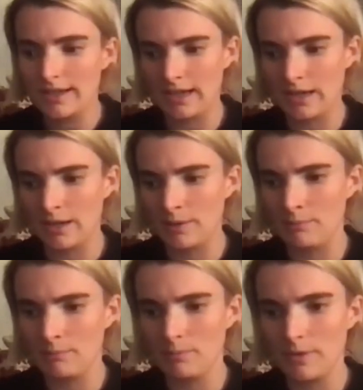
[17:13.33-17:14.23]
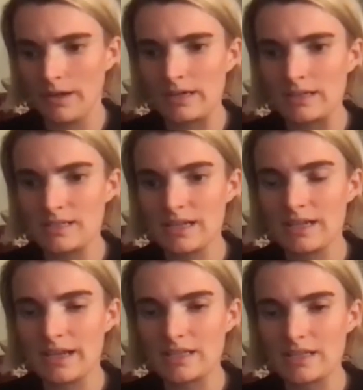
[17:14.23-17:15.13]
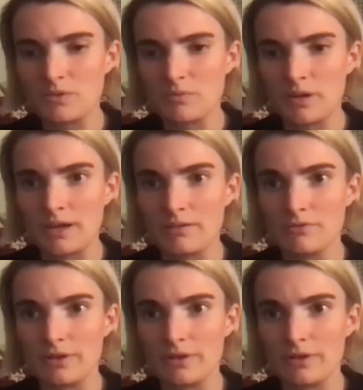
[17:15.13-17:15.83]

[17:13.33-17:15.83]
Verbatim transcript: I needed to connect in with my